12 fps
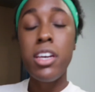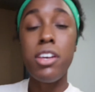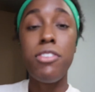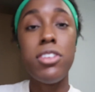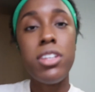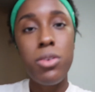
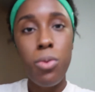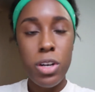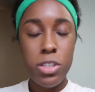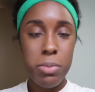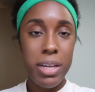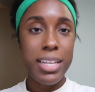if you didn't
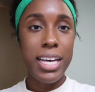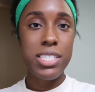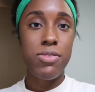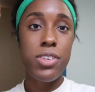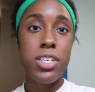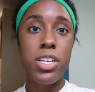watch my
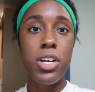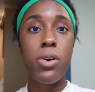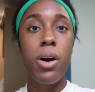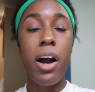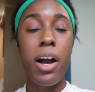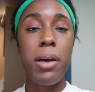last
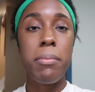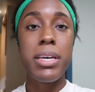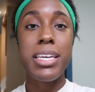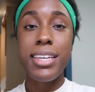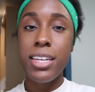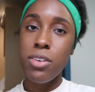video,
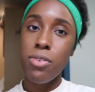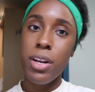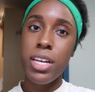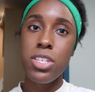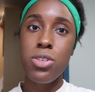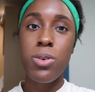I'm getting
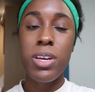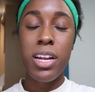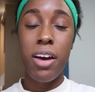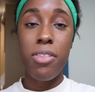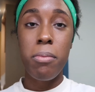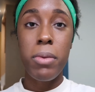ready to get
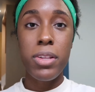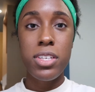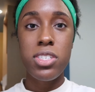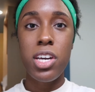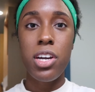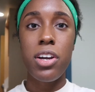out of the
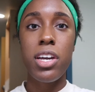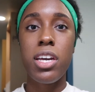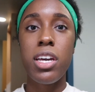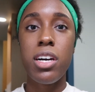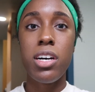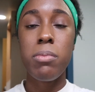
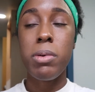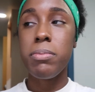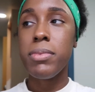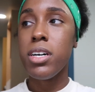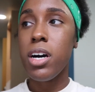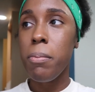military.
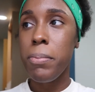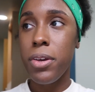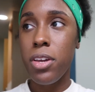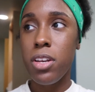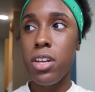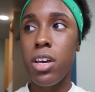I'm up
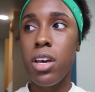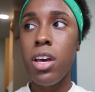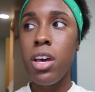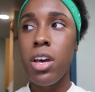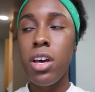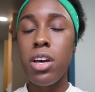in
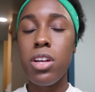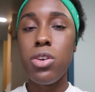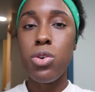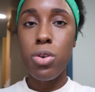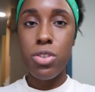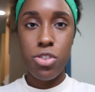
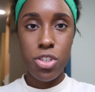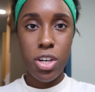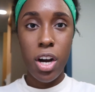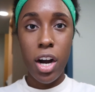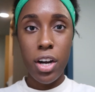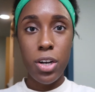North
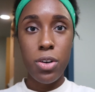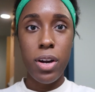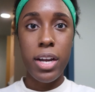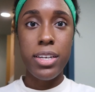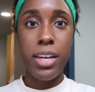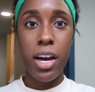Chicago
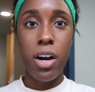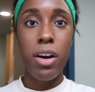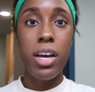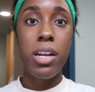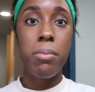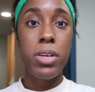right now,
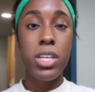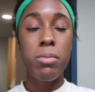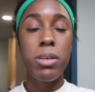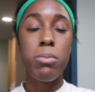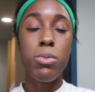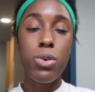and I'm gonna
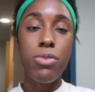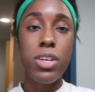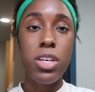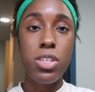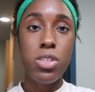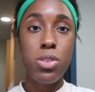be
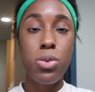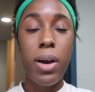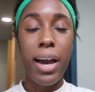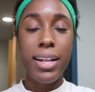moving to